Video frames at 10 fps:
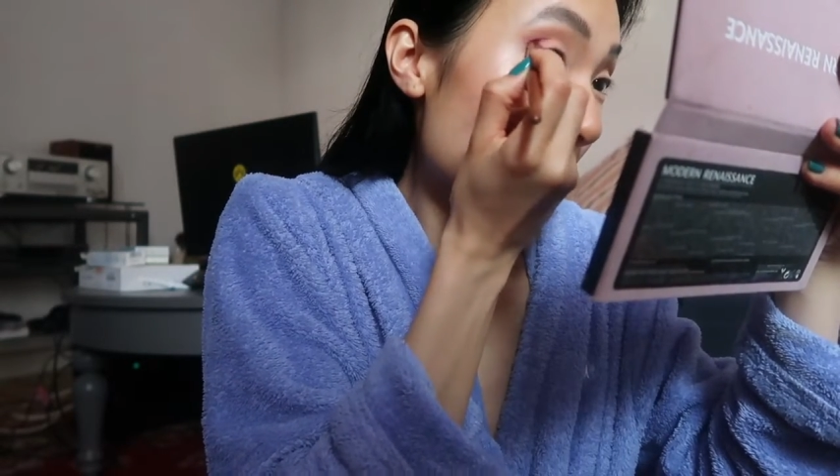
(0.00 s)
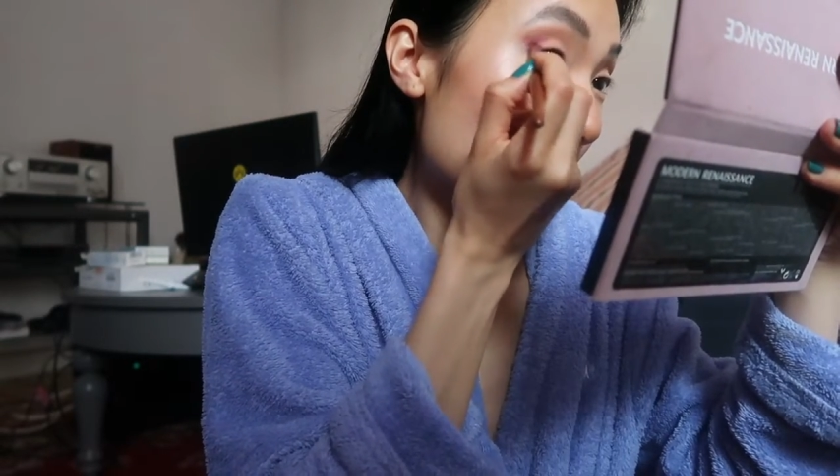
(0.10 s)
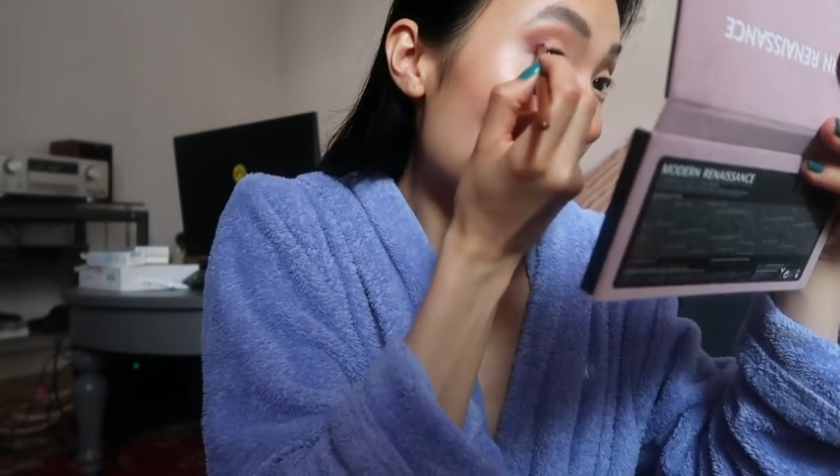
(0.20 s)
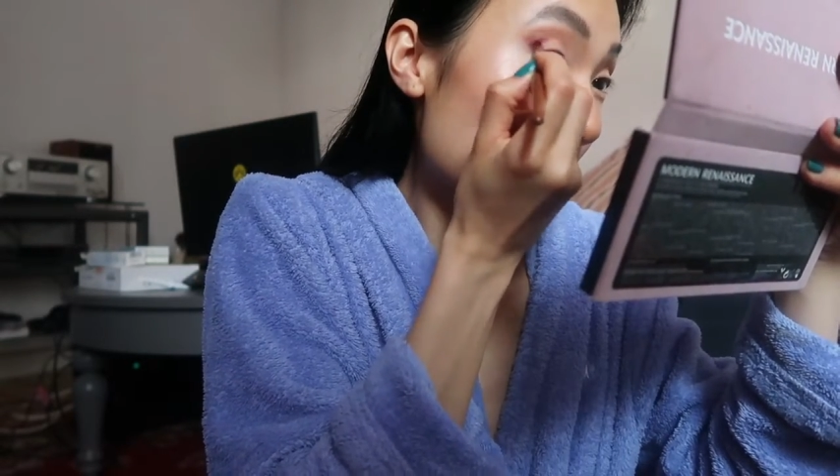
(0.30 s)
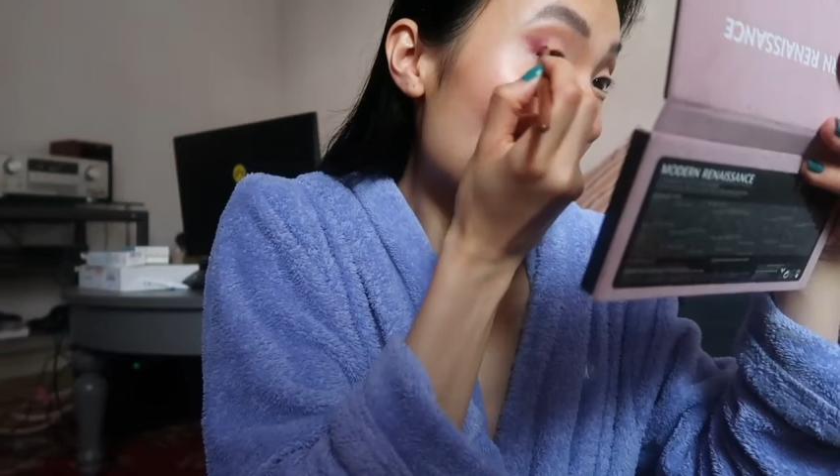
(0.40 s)

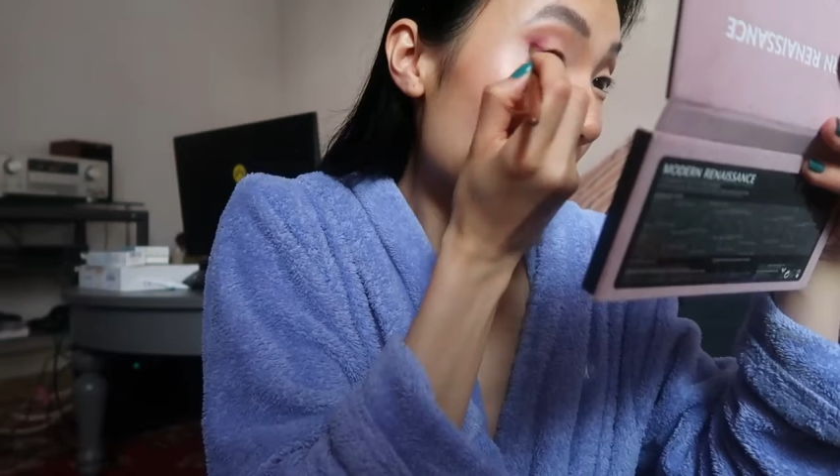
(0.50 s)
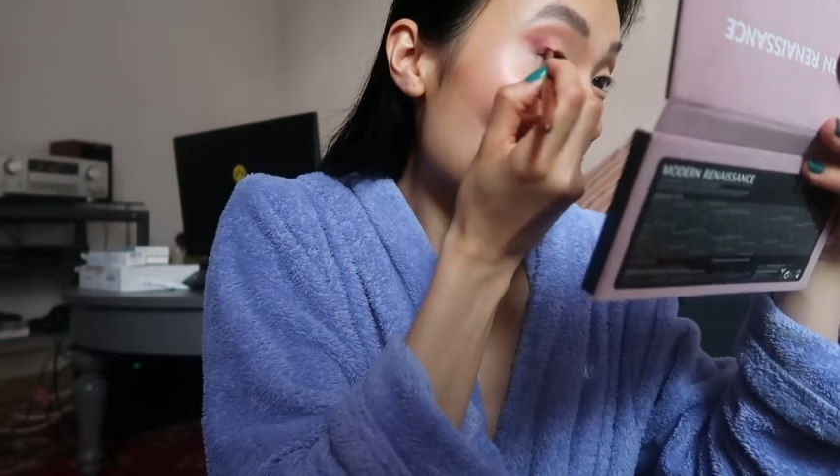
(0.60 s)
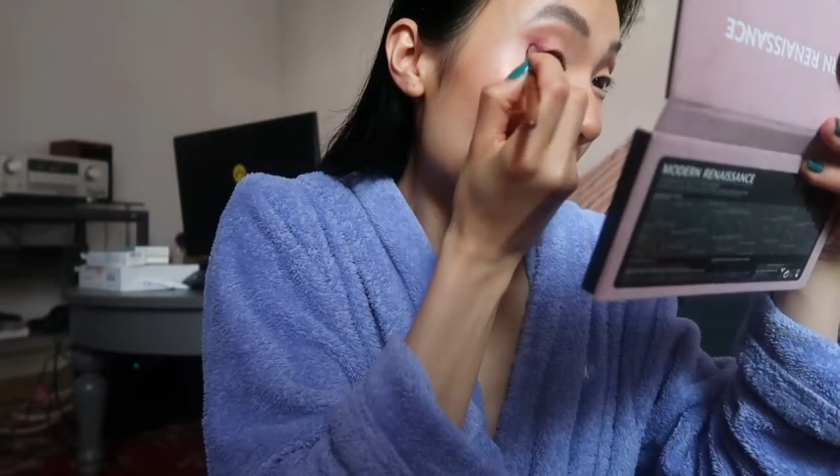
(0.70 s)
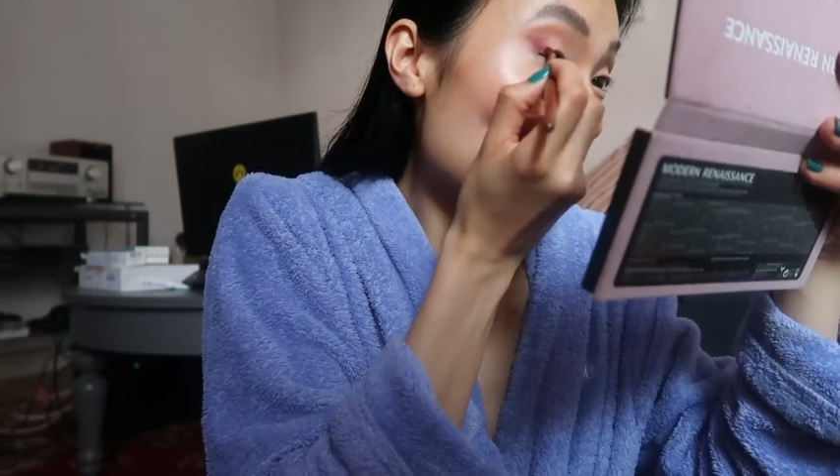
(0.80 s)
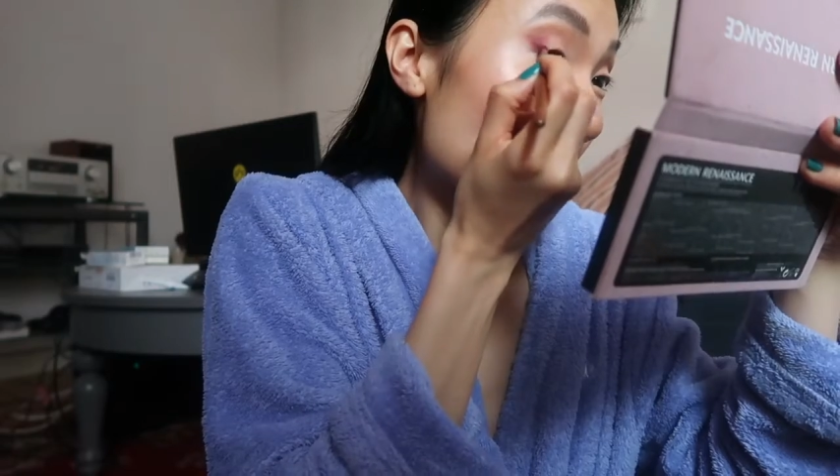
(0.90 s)
And you see
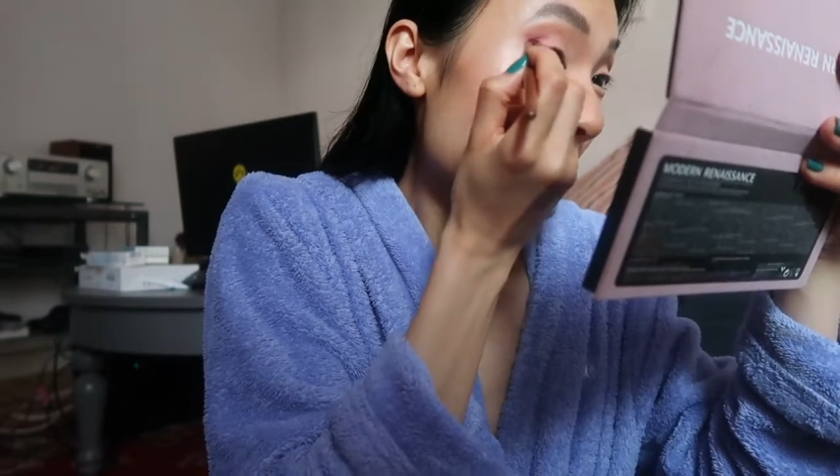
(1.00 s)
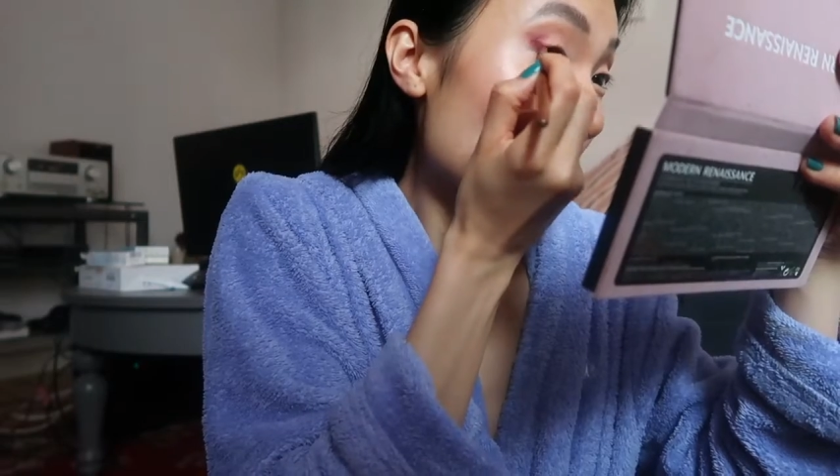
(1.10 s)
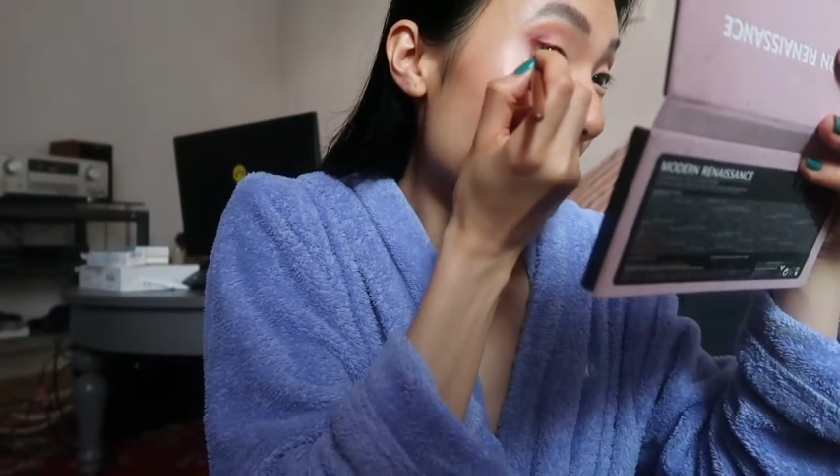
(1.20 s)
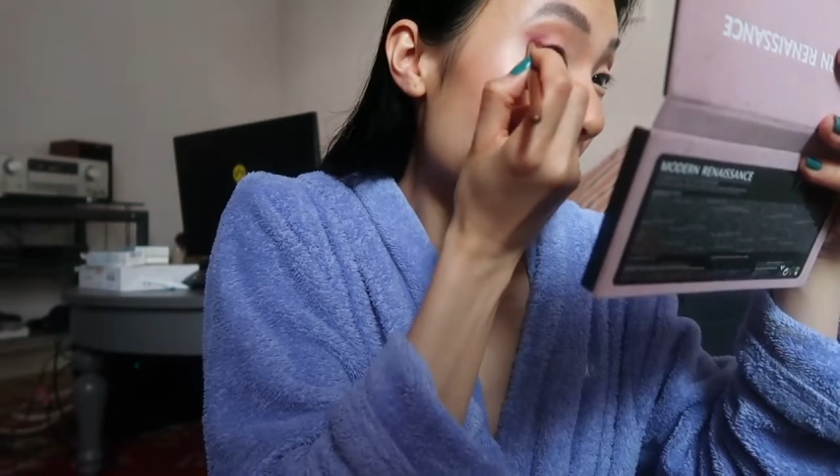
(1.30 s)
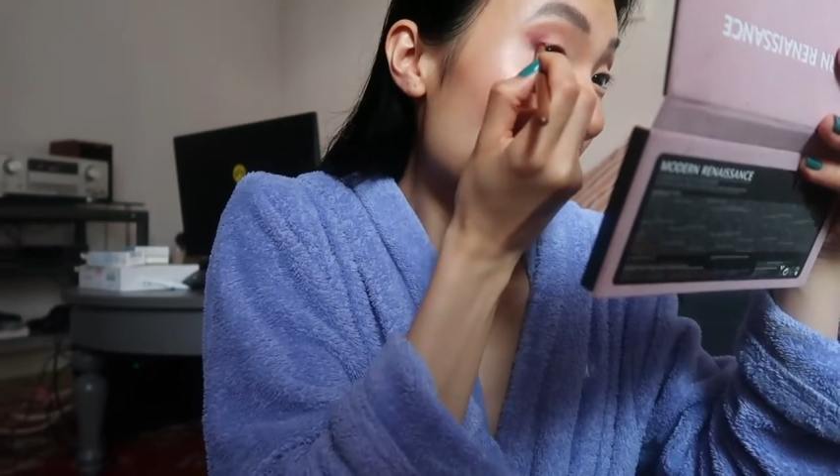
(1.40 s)
I go in
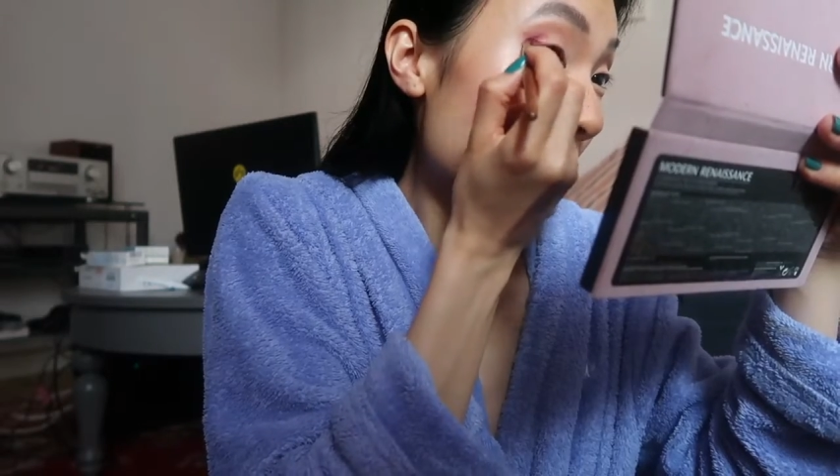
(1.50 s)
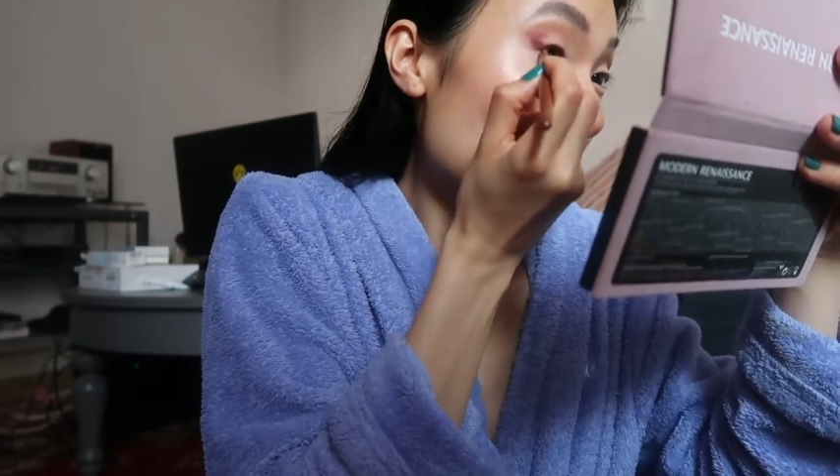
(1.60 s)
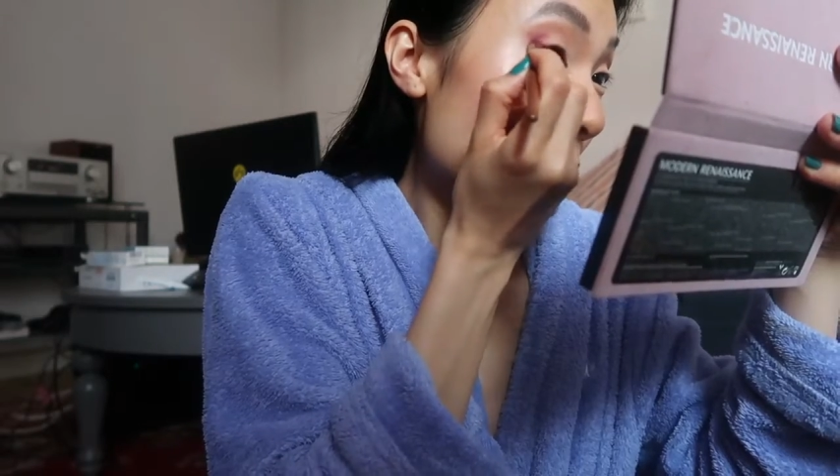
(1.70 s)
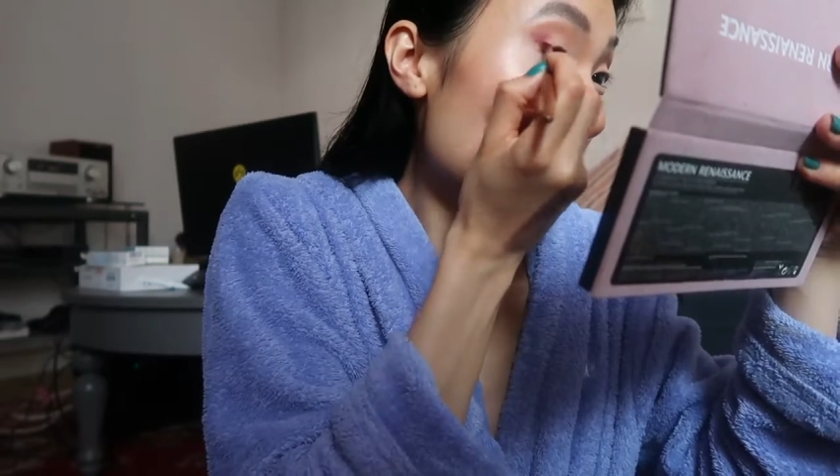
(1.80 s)
with